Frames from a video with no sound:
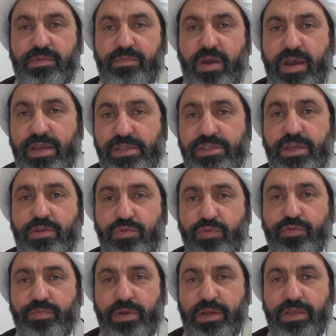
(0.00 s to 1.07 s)
I say
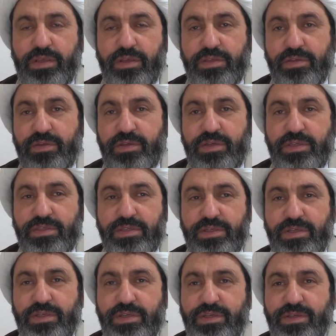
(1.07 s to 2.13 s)
normally, he,
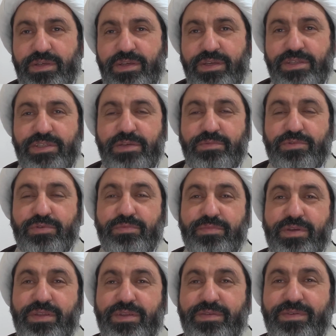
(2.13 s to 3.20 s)
he, he seems to
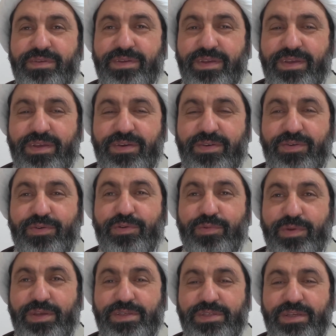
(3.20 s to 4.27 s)
mean uh,
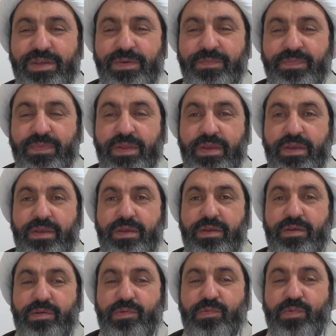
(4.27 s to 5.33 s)
always.
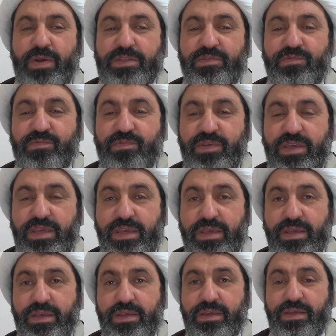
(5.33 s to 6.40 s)
What
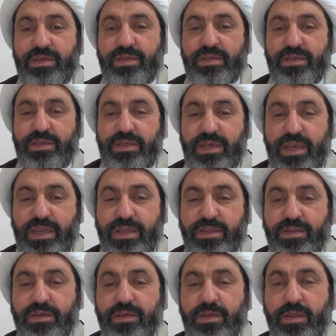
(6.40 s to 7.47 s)
we
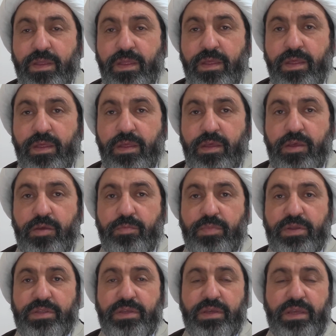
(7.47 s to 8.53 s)
gain.
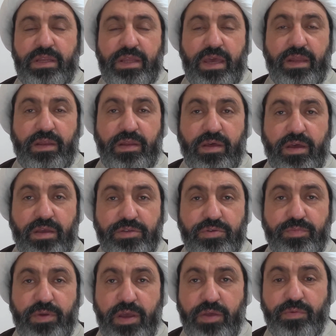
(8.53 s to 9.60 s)
But in Allah
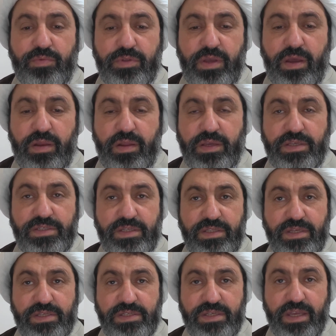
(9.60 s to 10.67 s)
subhanahu wa ta'ala, is it
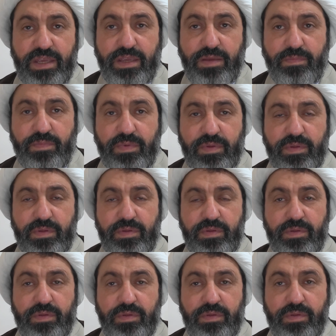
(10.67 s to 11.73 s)
the
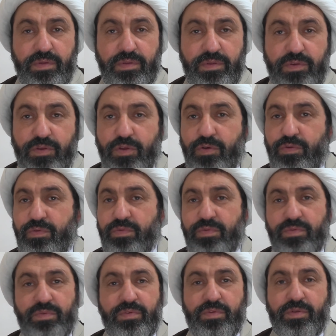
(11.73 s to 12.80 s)
same?
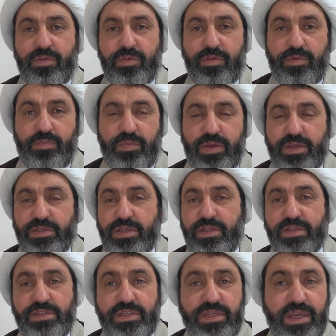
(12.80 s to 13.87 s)
No, because He
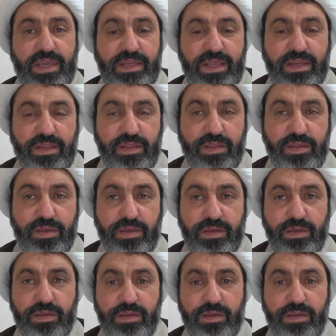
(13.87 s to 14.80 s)
doesn't gain anything.